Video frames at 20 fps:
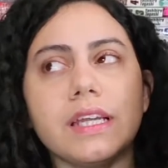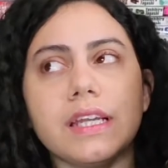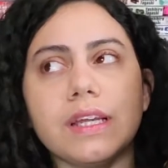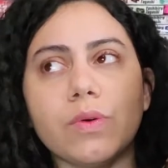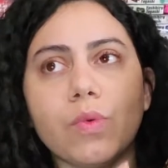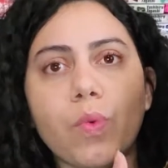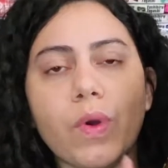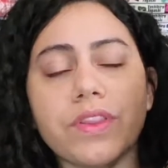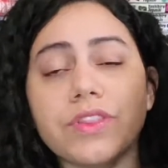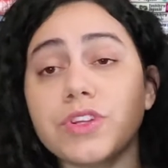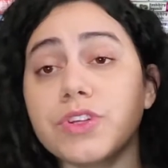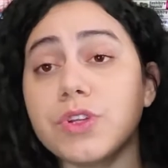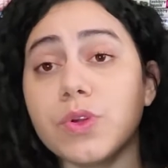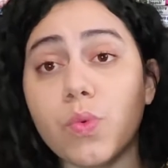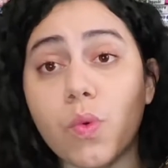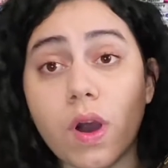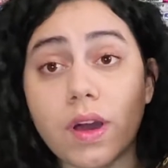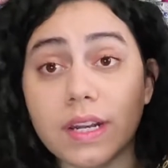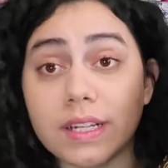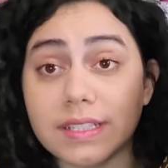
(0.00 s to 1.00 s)
whether you
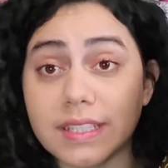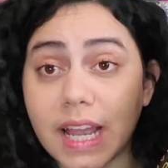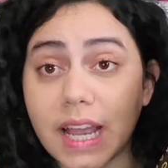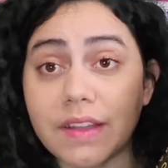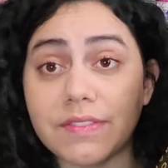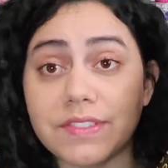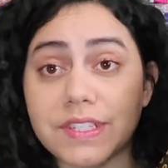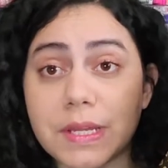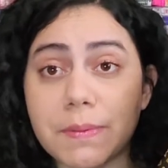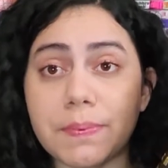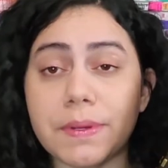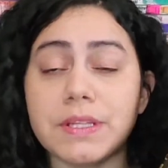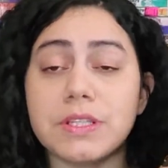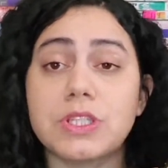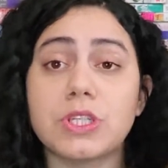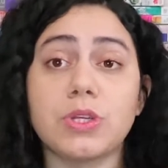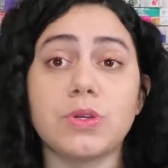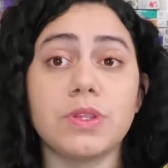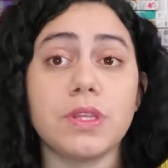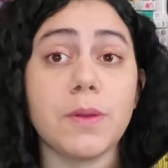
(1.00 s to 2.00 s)
want to dive deep
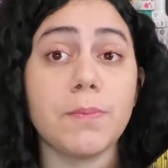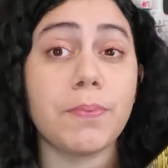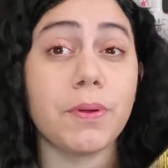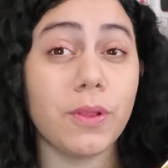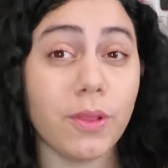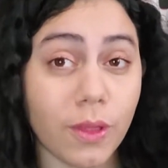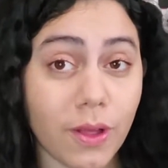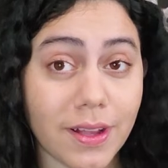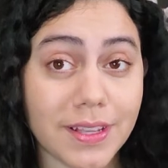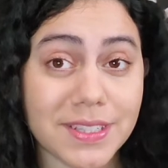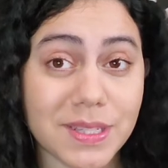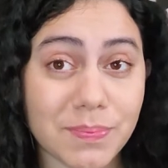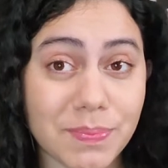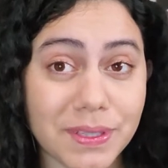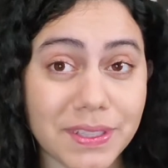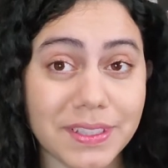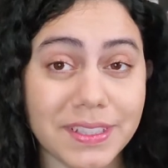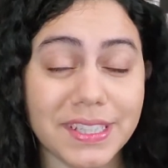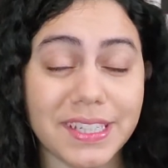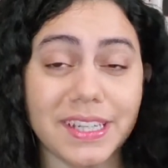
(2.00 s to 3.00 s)
into the
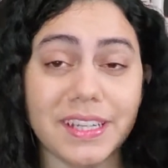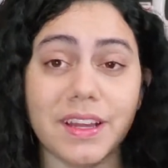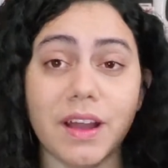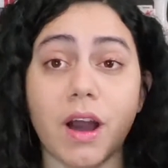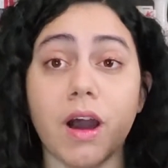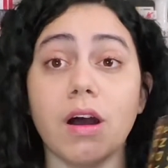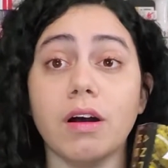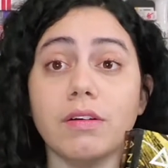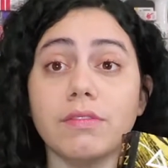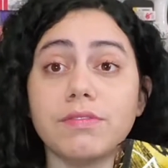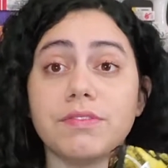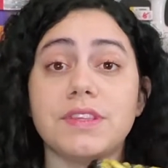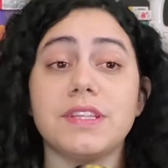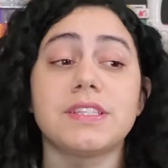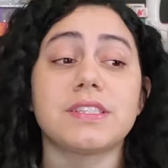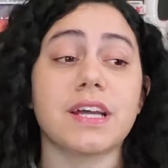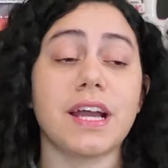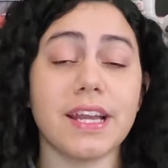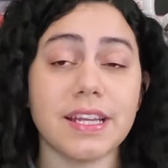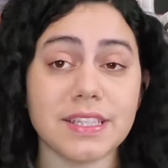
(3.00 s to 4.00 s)
plausibility of the
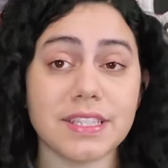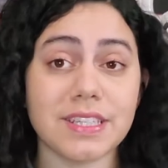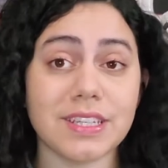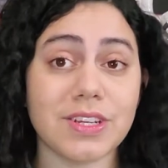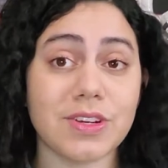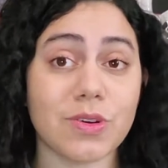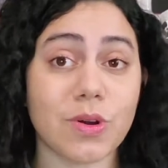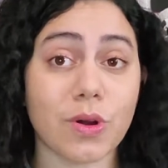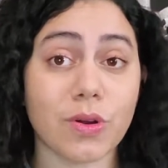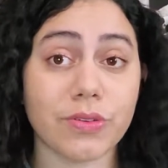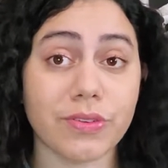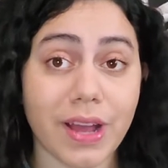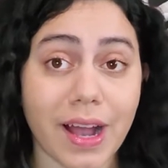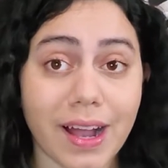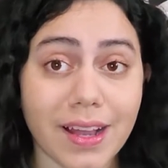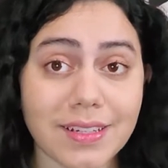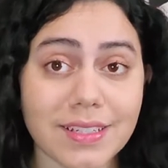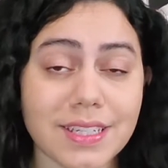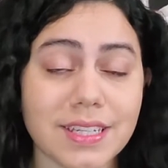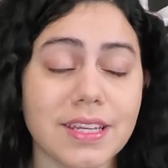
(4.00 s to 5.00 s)
science in here or
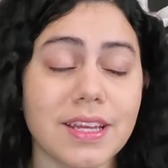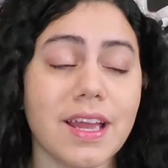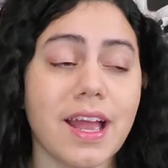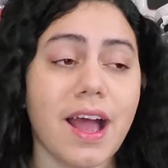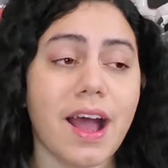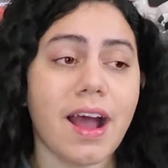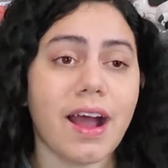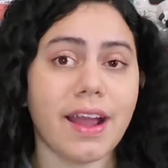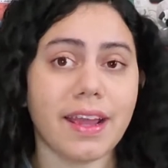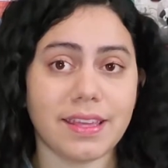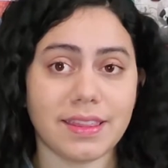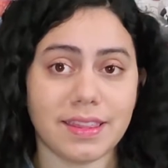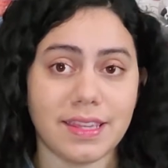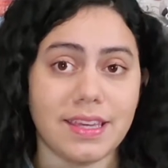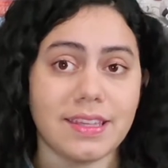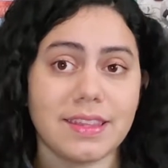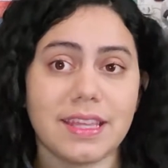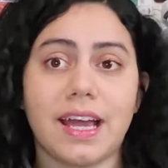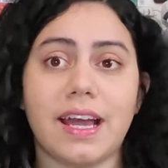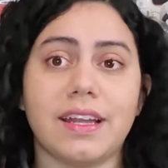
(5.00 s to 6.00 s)
not, I
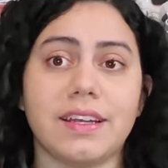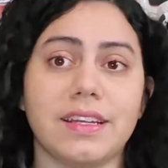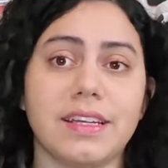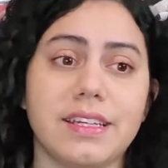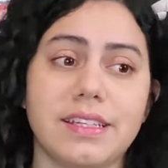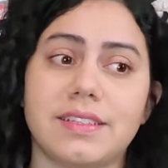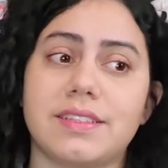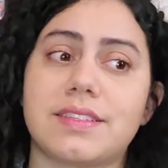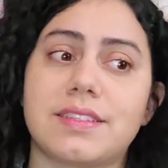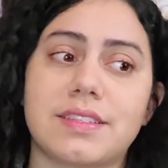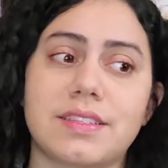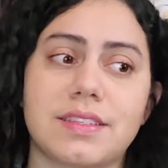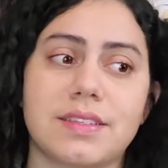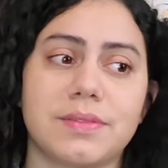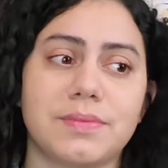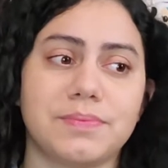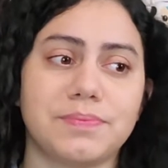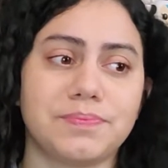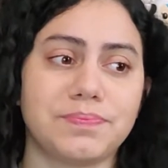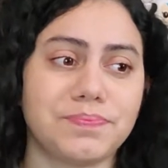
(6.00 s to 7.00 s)
think that it's
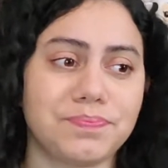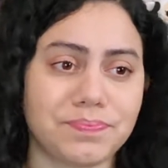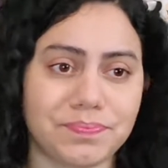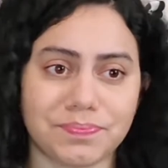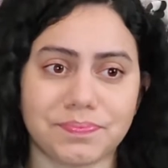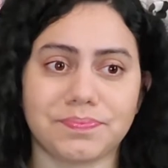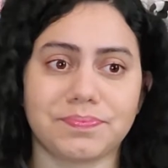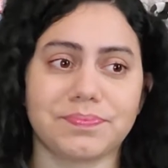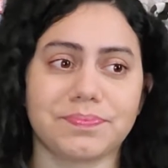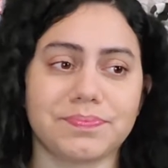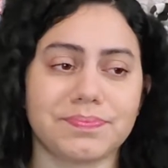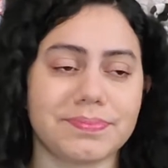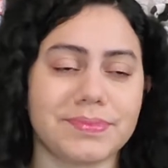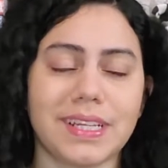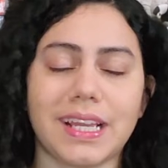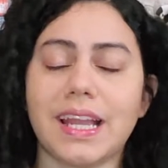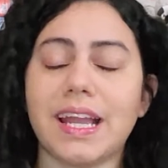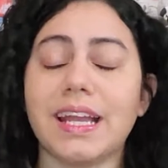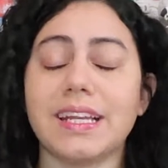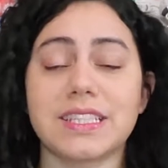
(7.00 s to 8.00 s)

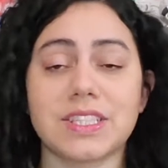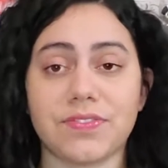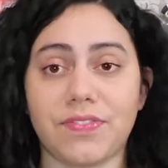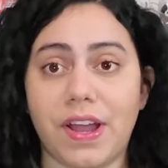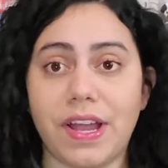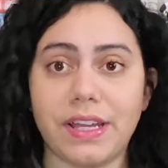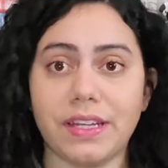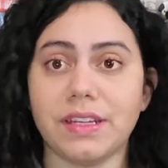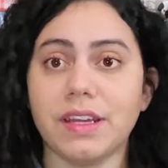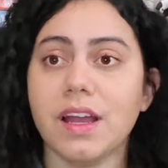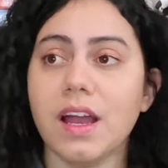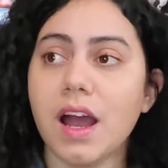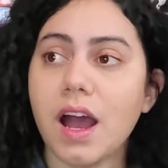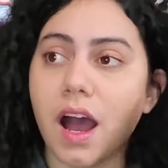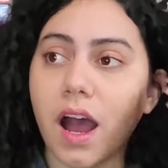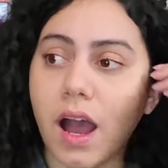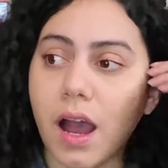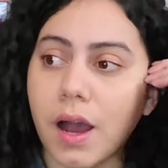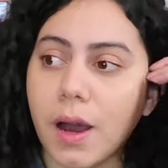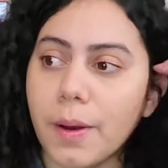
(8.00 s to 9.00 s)
it's fine.
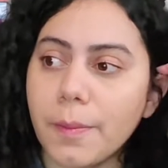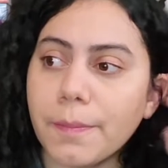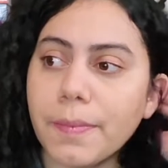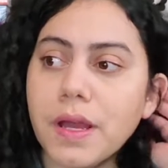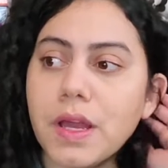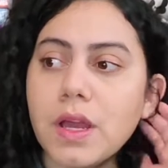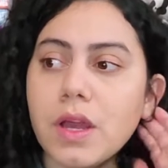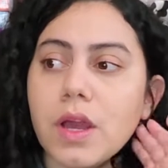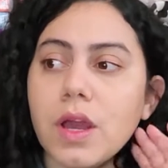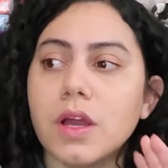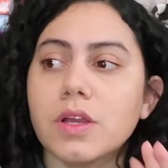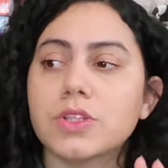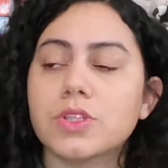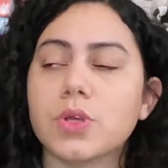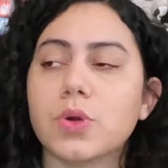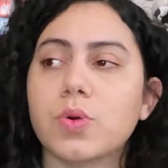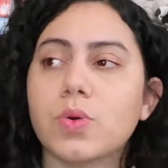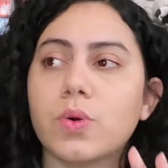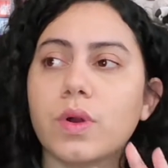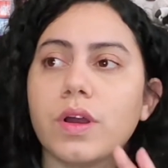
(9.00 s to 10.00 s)
Um,
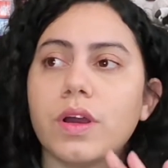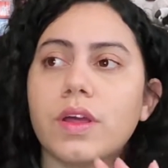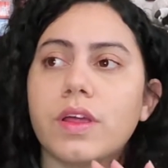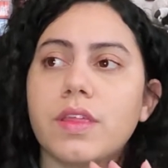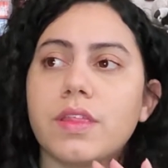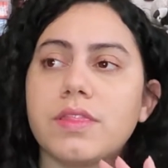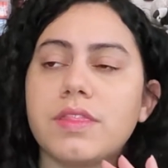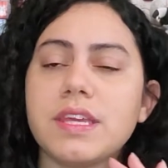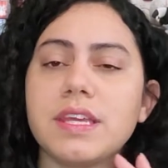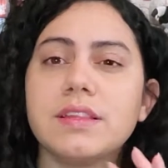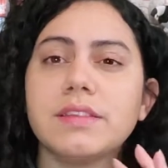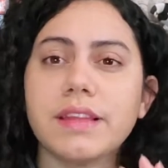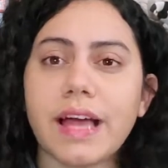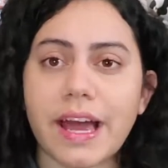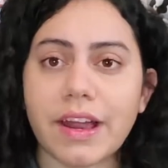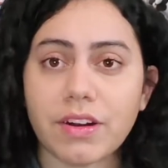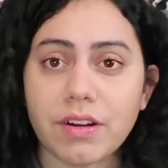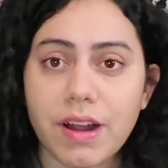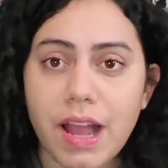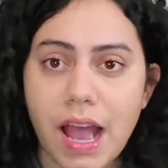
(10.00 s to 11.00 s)
so the
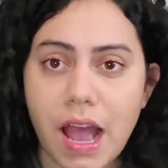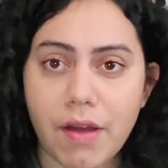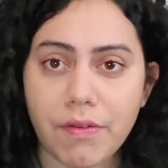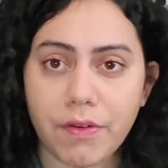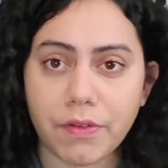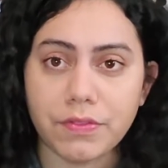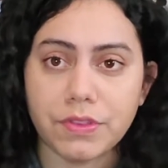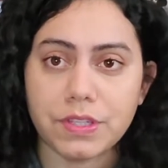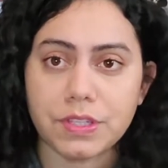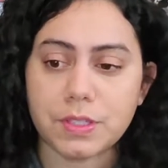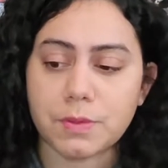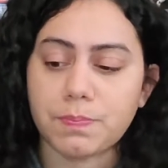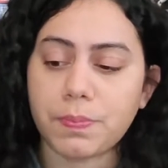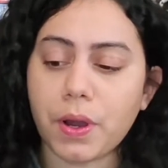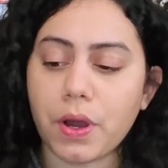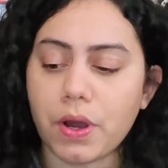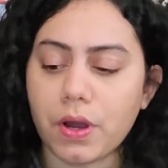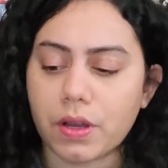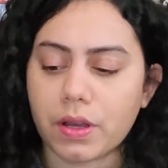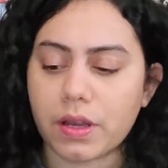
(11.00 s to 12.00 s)
latter half of this
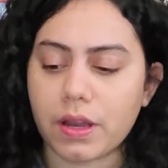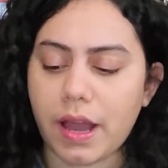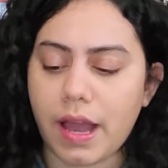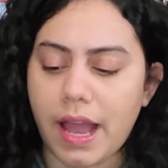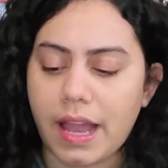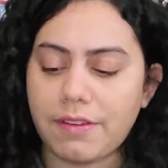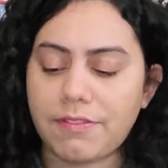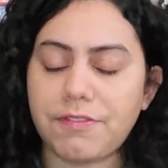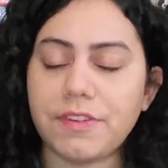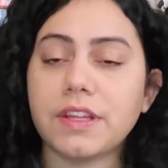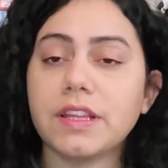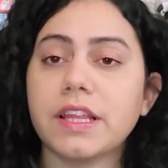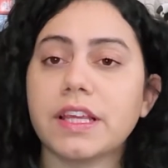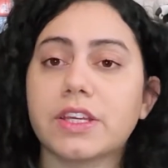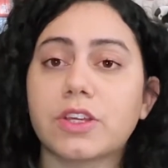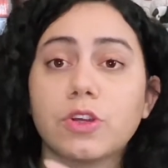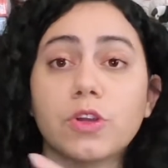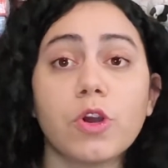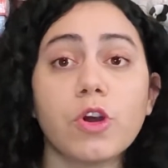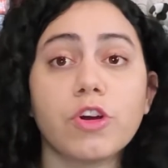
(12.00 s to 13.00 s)
book, I feel
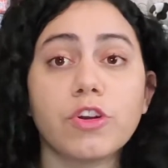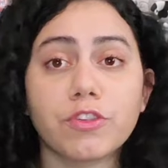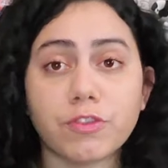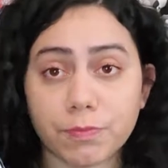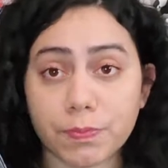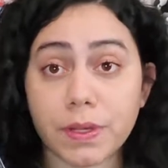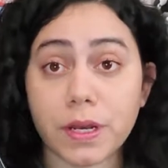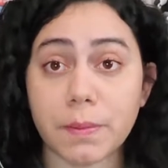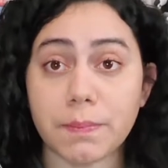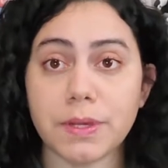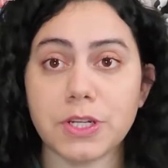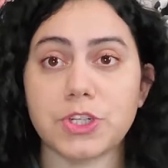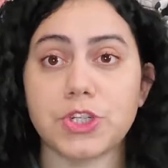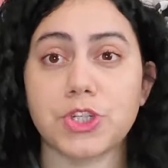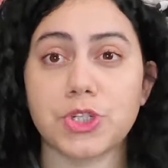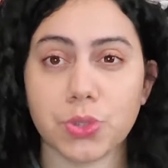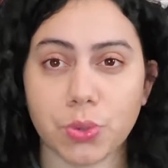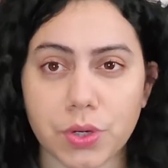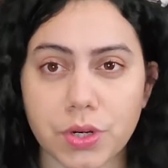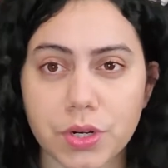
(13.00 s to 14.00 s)
like it could have been a bit
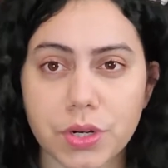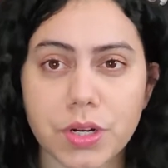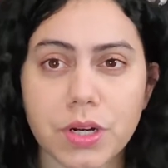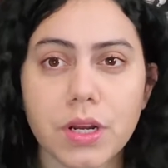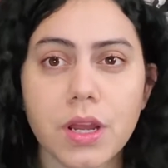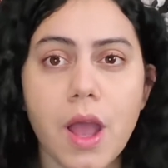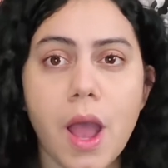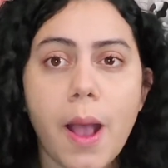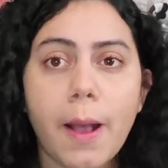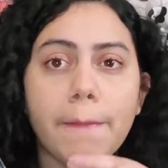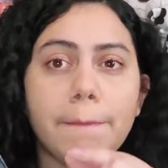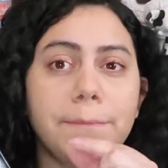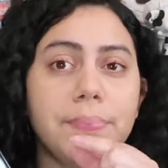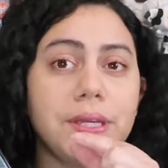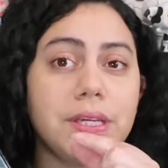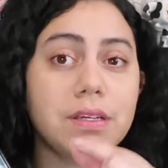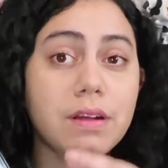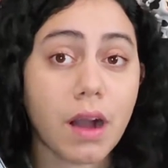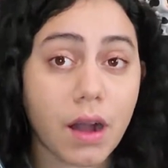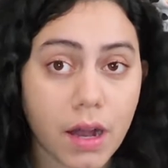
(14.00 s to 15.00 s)
shorter
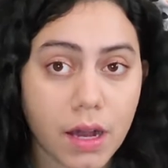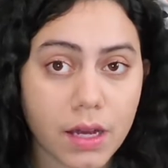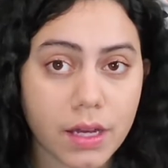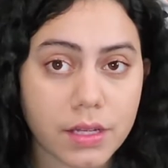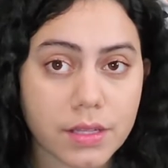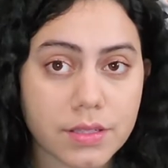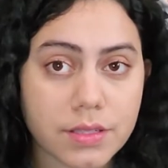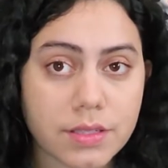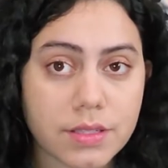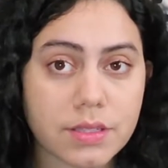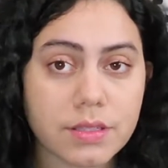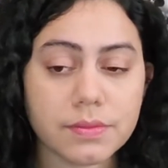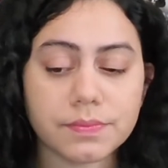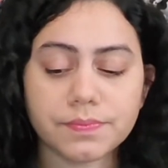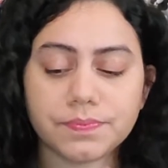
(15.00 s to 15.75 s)
because